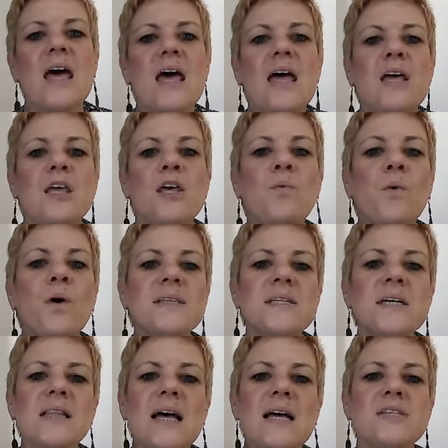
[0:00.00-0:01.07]
You want to
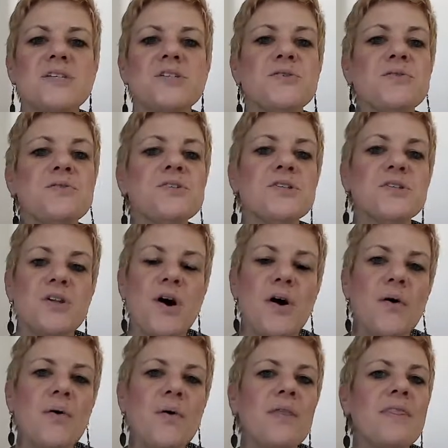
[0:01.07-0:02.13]
let students
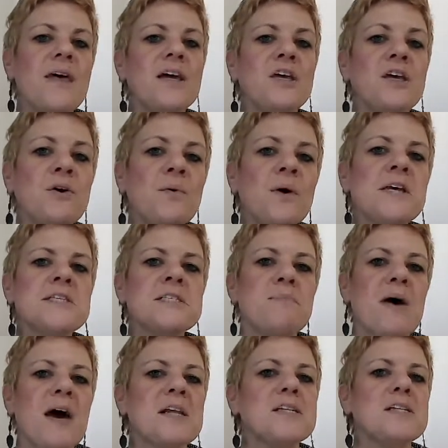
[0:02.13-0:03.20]
know that you
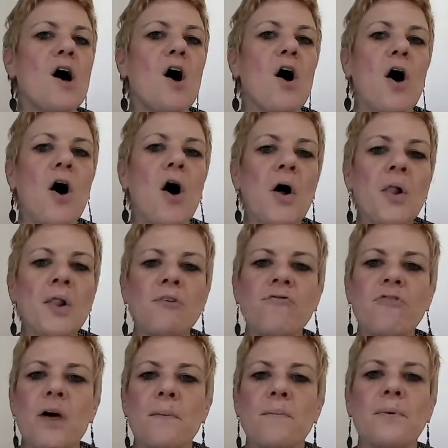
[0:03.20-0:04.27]
expect all of
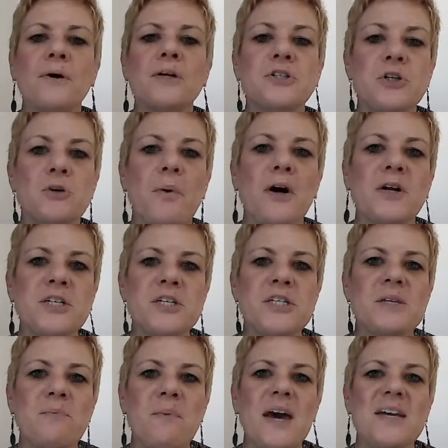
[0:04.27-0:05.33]
them to
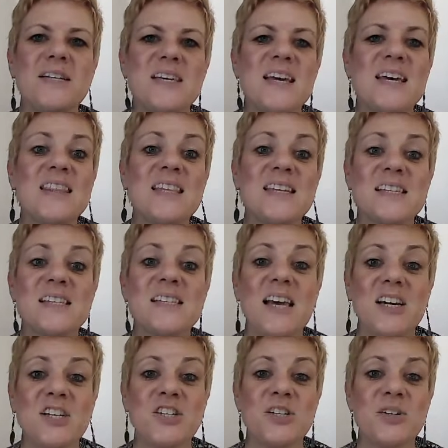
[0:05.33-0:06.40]
participate in the
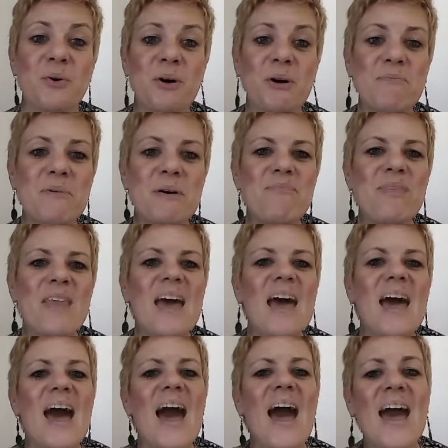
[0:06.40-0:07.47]
discussion group,
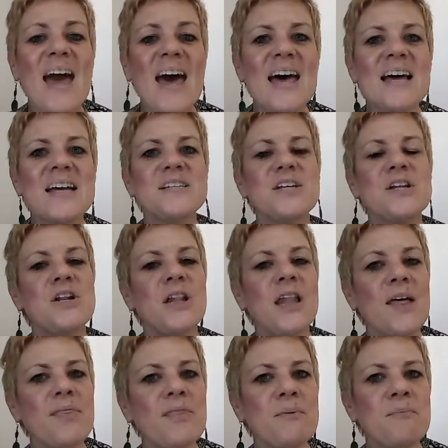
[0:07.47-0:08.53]
and
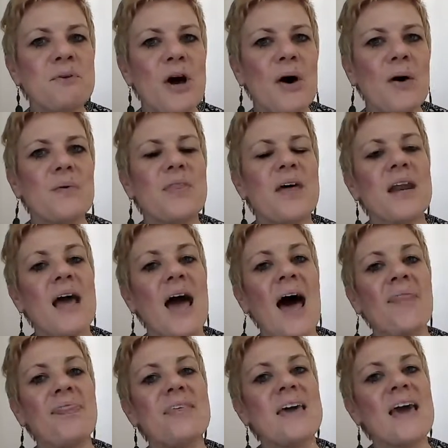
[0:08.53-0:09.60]
let them know that
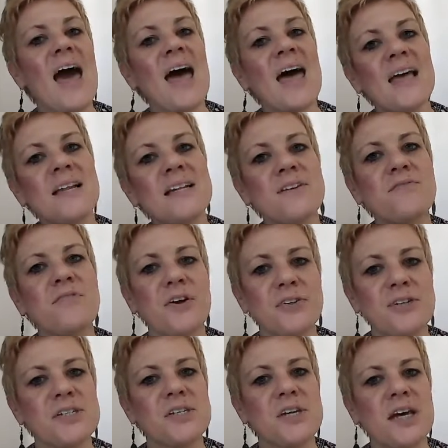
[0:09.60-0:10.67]
at the end of their
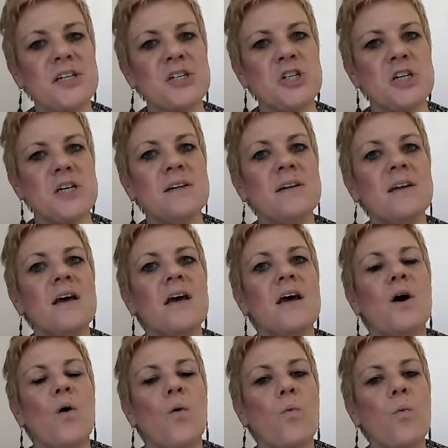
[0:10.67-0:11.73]
discussion,
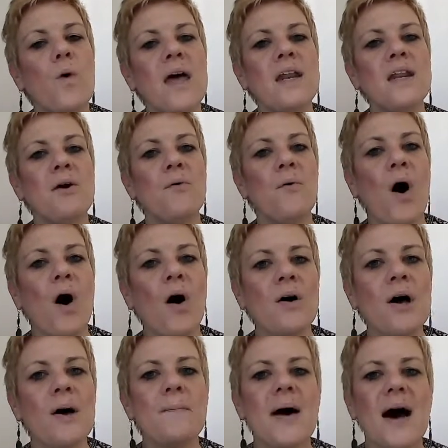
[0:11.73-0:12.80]
when you all
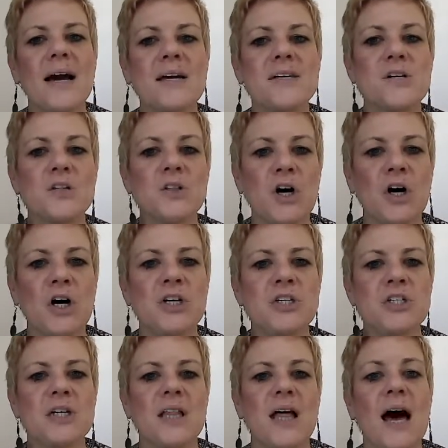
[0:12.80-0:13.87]
come back as a
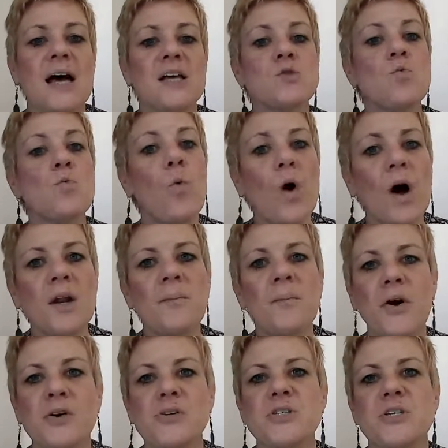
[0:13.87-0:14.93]
large class, one
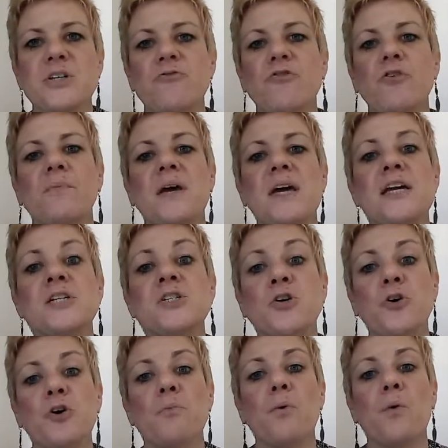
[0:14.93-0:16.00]
person from each
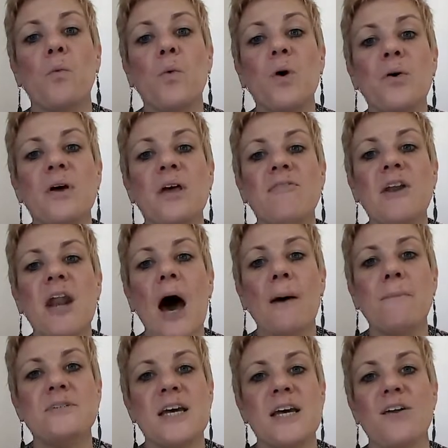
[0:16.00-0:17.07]
group will give an
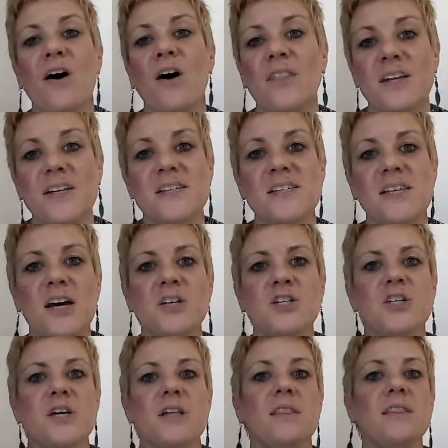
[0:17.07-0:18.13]
update on the
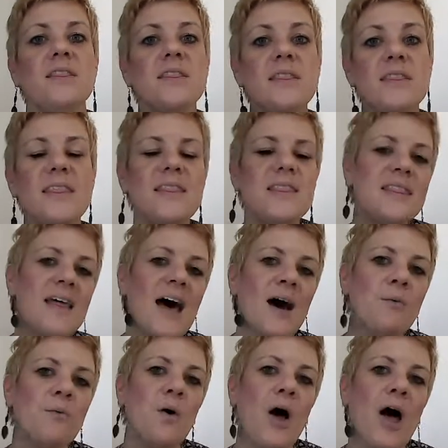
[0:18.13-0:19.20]
discussion.
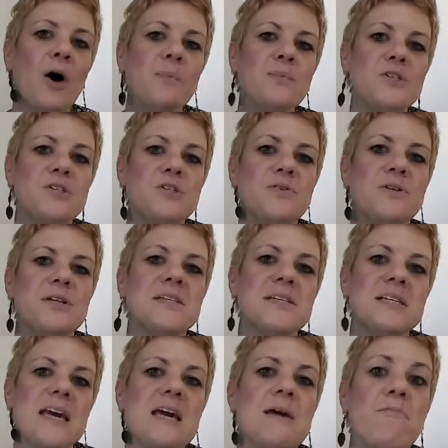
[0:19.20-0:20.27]
That will help students
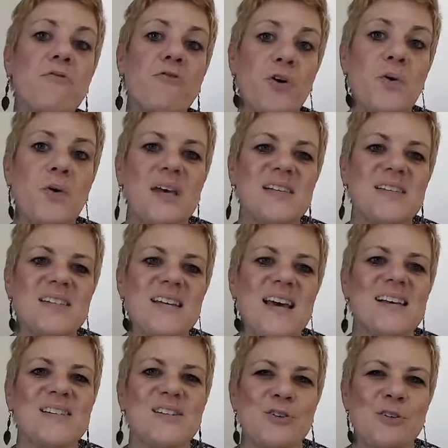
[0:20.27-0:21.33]
keep focused
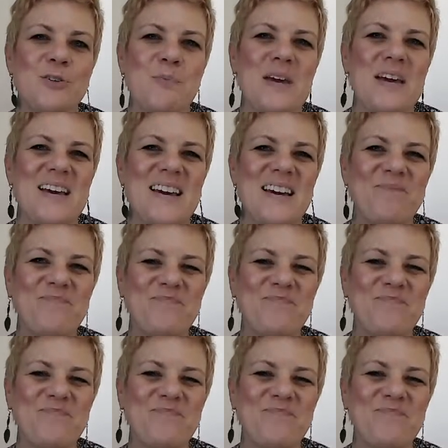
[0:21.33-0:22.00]
as they're speaking